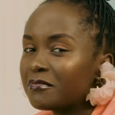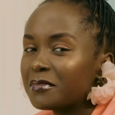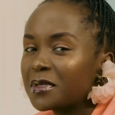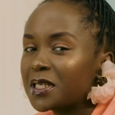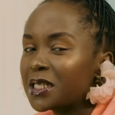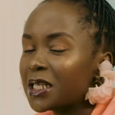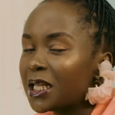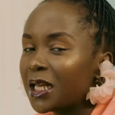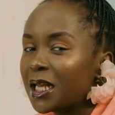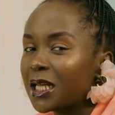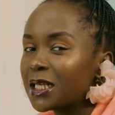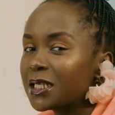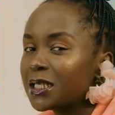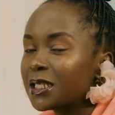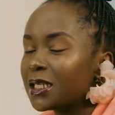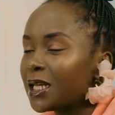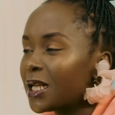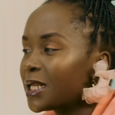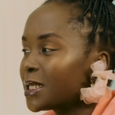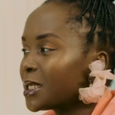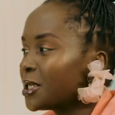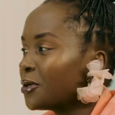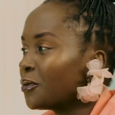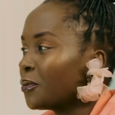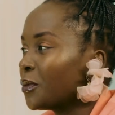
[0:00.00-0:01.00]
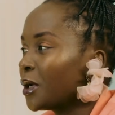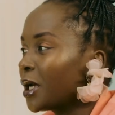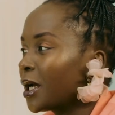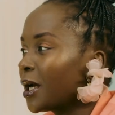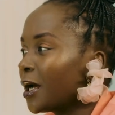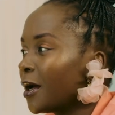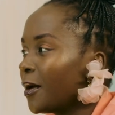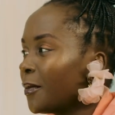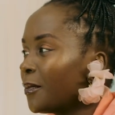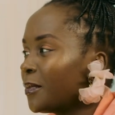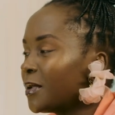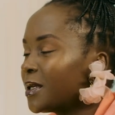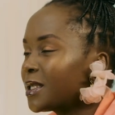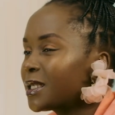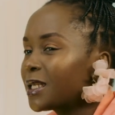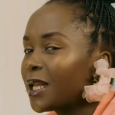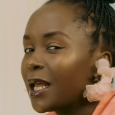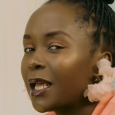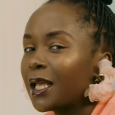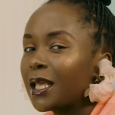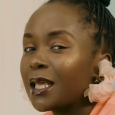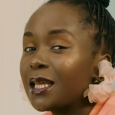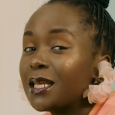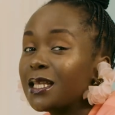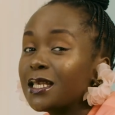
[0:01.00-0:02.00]
Selassie doesn't wake up. It's
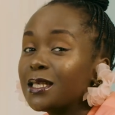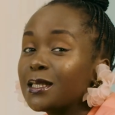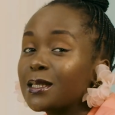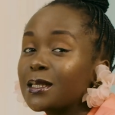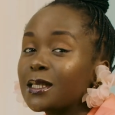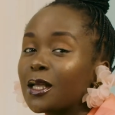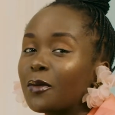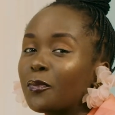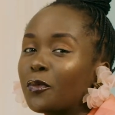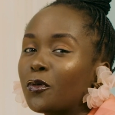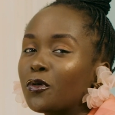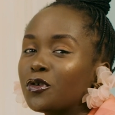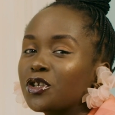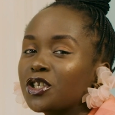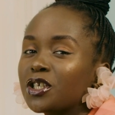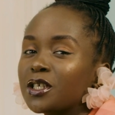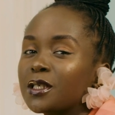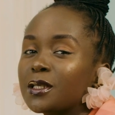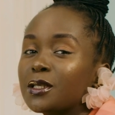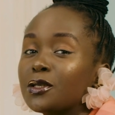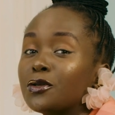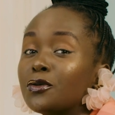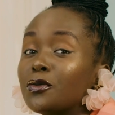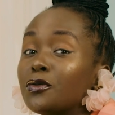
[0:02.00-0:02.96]
like in his subconscious,